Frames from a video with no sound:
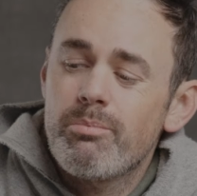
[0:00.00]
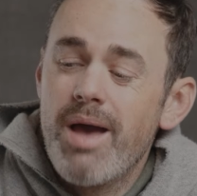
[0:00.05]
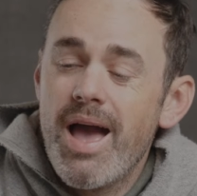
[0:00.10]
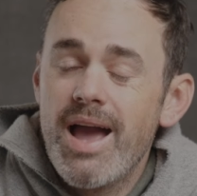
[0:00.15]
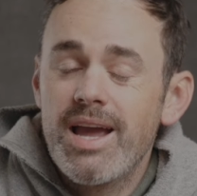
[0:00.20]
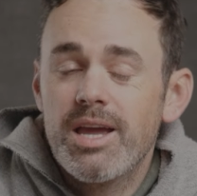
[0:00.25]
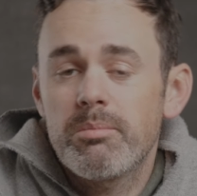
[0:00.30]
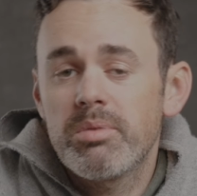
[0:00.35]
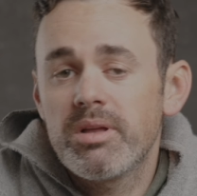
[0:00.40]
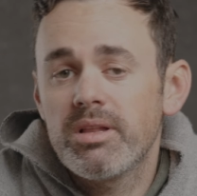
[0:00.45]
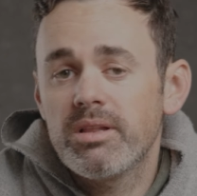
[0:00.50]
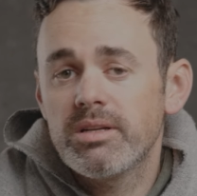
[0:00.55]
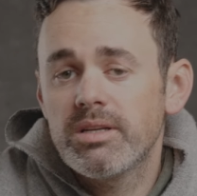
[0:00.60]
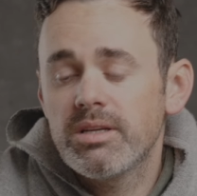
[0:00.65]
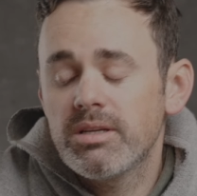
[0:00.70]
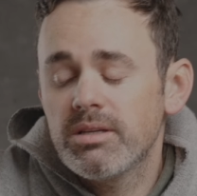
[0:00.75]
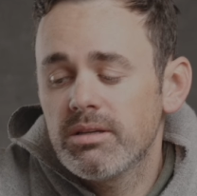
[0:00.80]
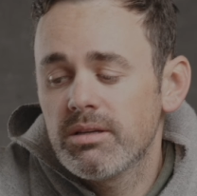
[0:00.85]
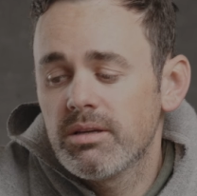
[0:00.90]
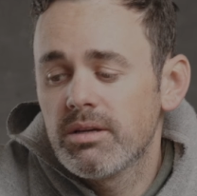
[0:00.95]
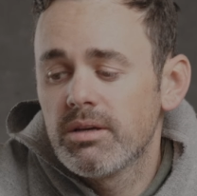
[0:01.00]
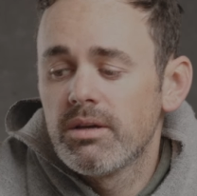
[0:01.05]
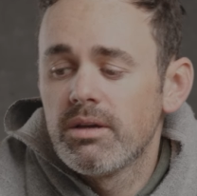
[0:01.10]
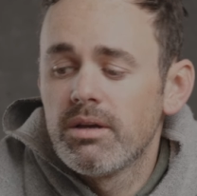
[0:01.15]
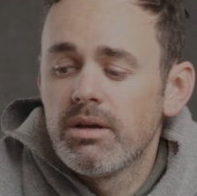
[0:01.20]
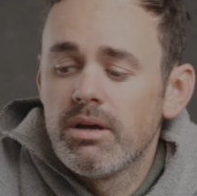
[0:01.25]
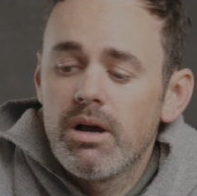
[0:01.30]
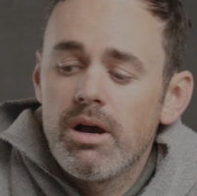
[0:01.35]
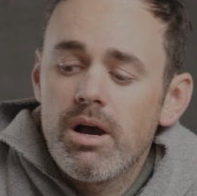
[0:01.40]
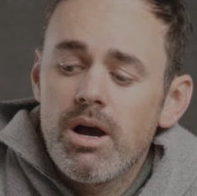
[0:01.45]
Packability,
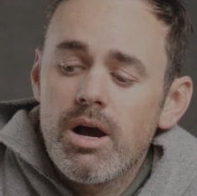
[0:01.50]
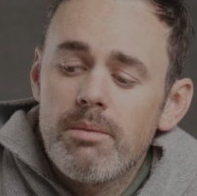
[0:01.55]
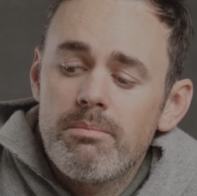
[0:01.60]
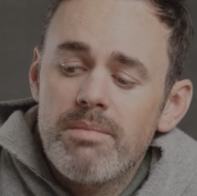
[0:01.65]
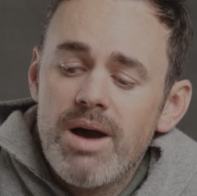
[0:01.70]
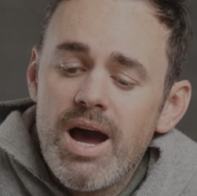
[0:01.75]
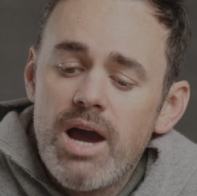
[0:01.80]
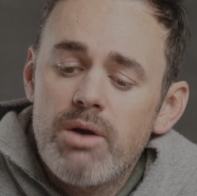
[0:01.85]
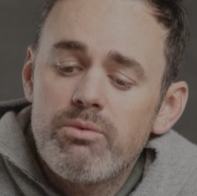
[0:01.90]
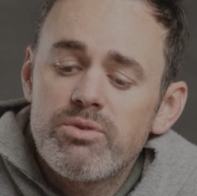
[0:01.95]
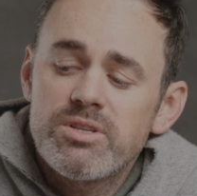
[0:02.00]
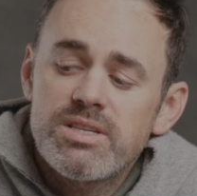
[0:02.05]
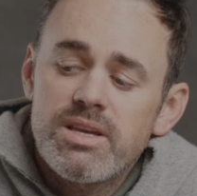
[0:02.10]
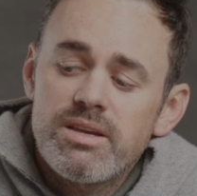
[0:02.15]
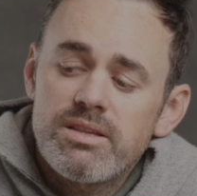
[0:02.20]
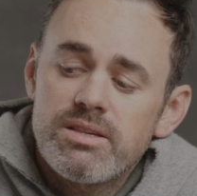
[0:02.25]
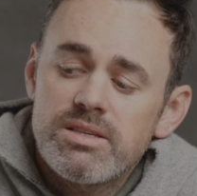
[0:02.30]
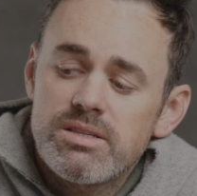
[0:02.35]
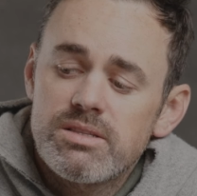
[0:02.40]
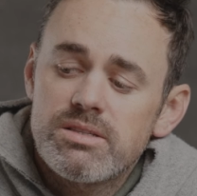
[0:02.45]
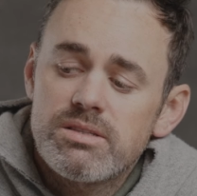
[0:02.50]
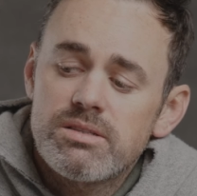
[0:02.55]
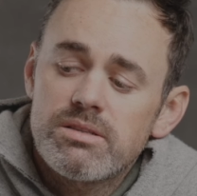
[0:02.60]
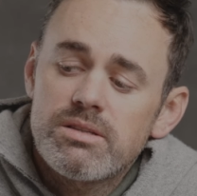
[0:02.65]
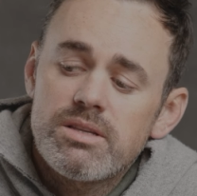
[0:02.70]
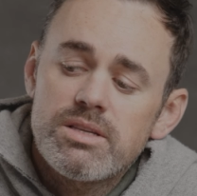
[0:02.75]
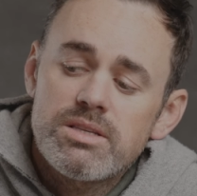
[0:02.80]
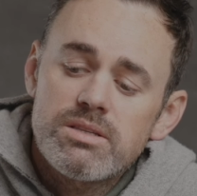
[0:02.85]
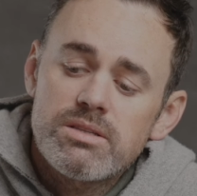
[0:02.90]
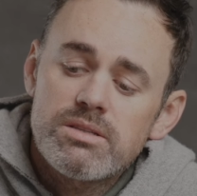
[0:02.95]
I would say this
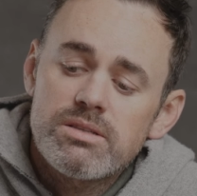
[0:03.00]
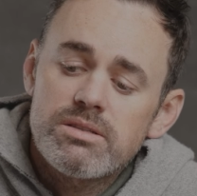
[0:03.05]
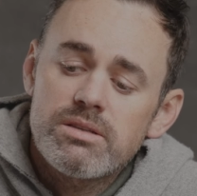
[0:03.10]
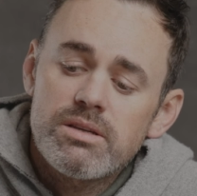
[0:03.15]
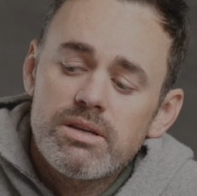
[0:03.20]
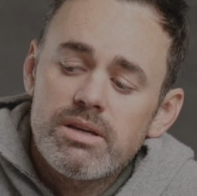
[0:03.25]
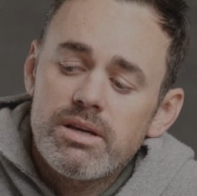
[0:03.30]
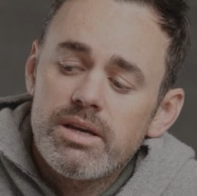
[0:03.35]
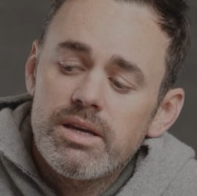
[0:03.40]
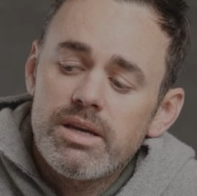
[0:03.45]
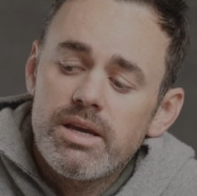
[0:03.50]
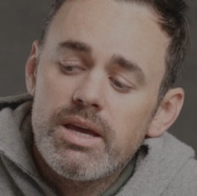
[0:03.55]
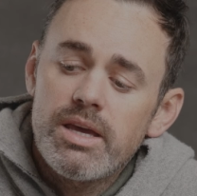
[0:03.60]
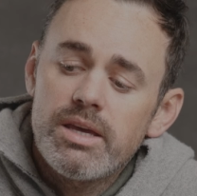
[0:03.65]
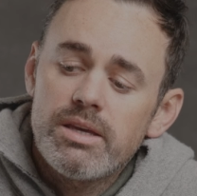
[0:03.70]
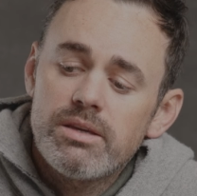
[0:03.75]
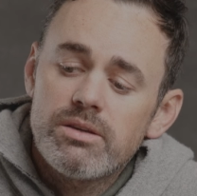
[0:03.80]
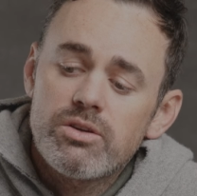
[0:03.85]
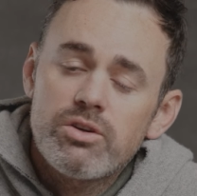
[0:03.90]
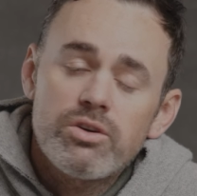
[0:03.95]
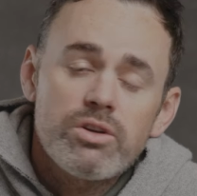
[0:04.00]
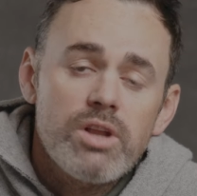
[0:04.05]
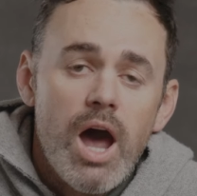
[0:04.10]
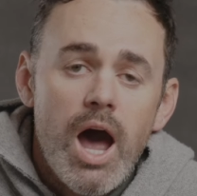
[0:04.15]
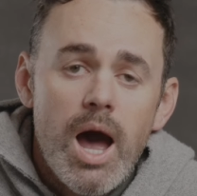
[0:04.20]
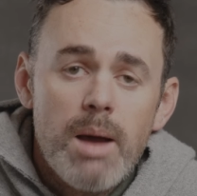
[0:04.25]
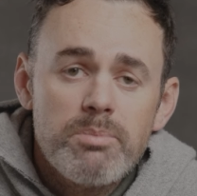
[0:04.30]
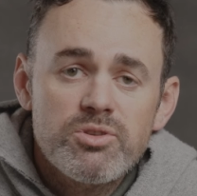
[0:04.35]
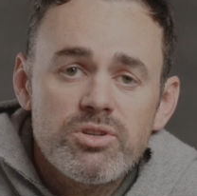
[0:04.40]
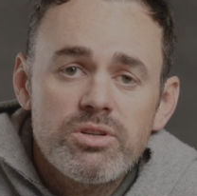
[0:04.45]
is a good
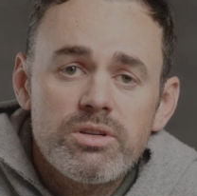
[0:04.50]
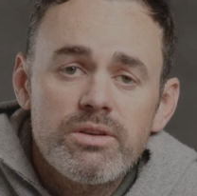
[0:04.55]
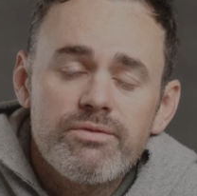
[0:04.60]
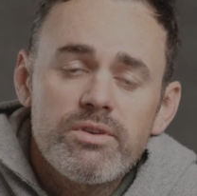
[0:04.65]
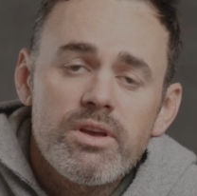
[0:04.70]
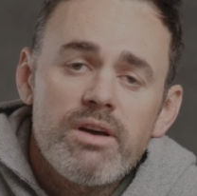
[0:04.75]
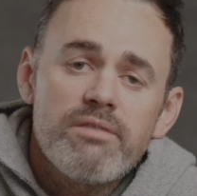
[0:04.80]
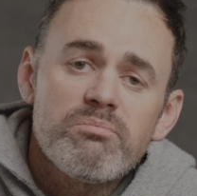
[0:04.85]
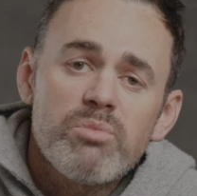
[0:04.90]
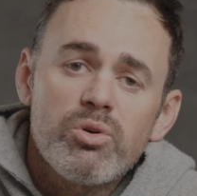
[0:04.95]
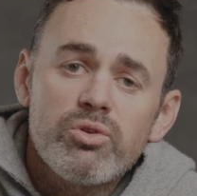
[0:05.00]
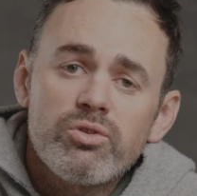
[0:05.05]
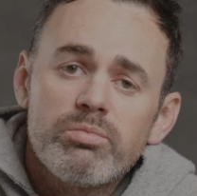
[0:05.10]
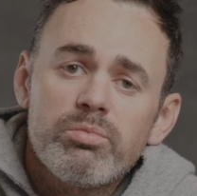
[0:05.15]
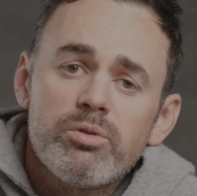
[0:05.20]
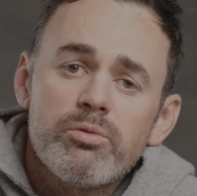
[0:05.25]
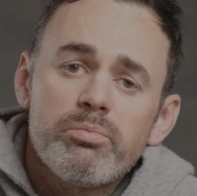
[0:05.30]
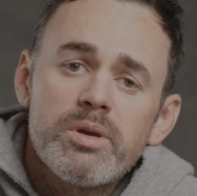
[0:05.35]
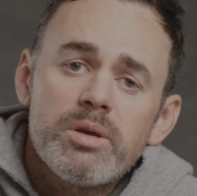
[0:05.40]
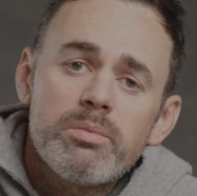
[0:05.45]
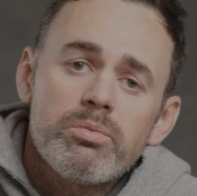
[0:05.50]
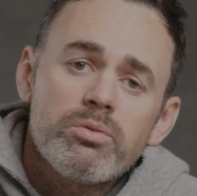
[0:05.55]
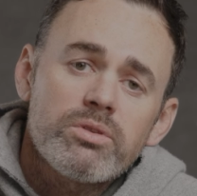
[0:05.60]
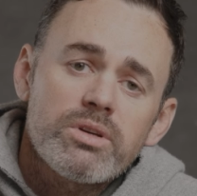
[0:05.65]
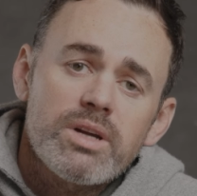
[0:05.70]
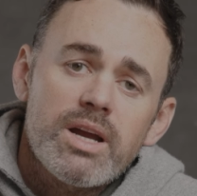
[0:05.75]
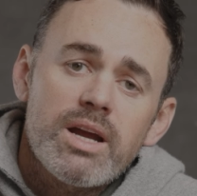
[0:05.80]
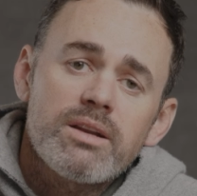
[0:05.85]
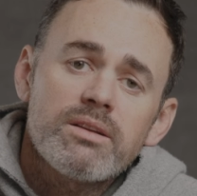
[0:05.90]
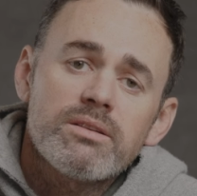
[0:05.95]
option if you have multiple people
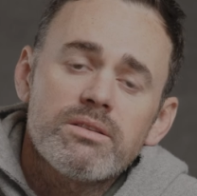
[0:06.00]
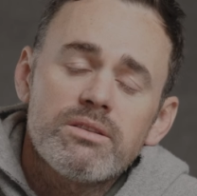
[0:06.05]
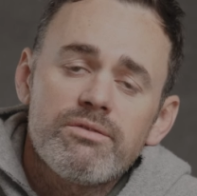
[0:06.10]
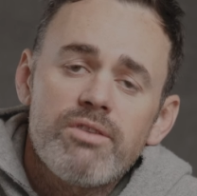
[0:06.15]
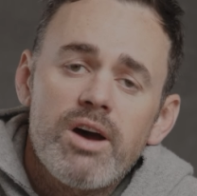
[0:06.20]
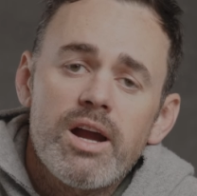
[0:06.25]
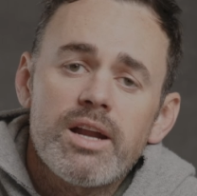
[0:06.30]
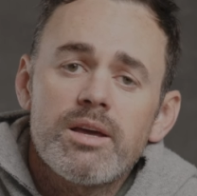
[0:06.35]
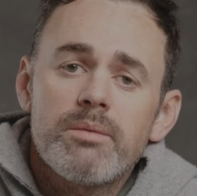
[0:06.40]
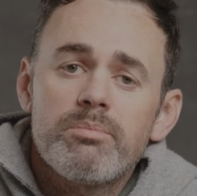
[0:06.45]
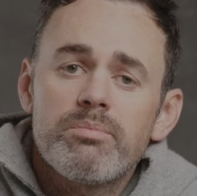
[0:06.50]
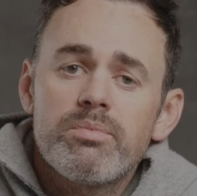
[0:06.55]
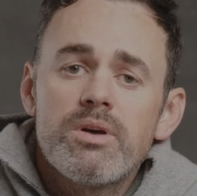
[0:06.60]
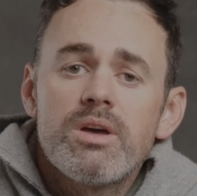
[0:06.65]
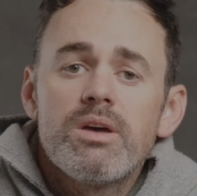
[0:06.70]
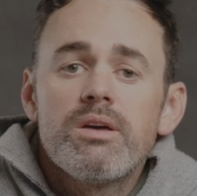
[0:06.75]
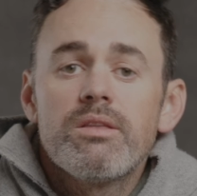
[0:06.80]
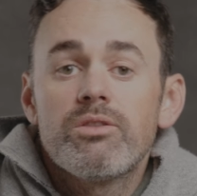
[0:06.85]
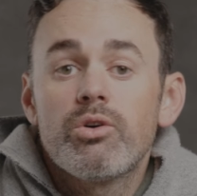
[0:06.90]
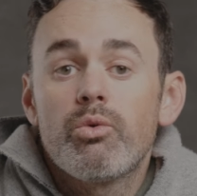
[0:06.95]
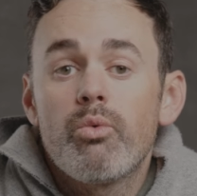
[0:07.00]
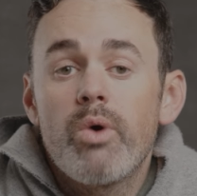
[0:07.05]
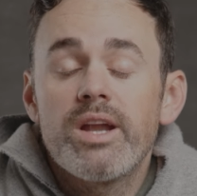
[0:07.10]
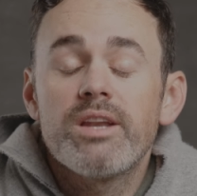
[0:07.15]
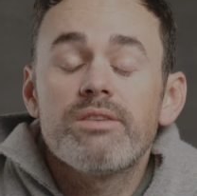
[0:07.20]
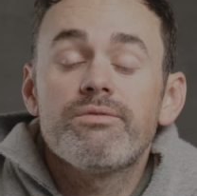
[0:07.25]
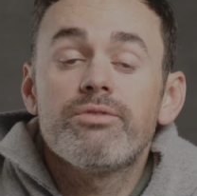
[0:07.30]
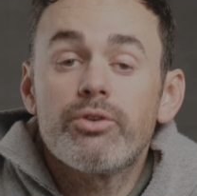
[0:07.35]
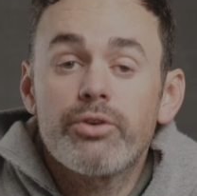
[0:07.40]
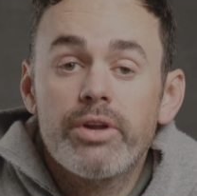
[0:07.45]
to kind of divide up the
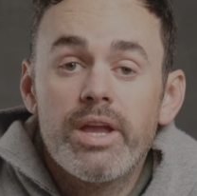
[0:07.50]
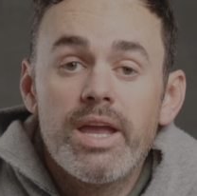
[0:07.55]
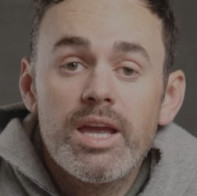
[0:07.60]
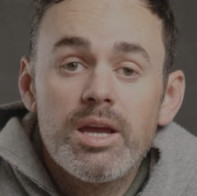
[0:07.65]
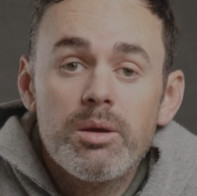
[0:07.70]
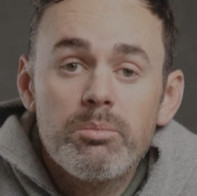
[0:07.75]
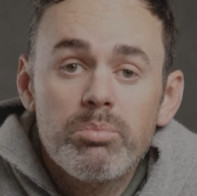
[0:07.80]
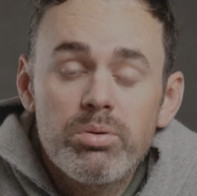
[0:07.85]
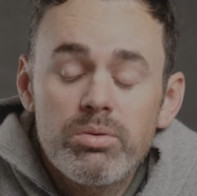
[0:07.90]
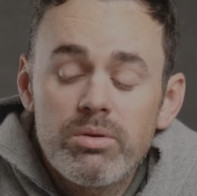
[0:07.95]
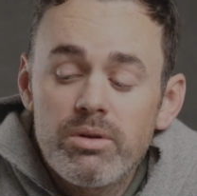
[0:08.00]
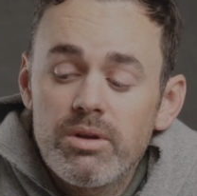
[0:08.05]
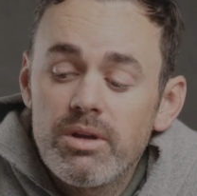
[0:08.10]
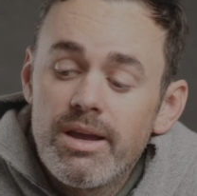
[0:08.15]
weight of your camp.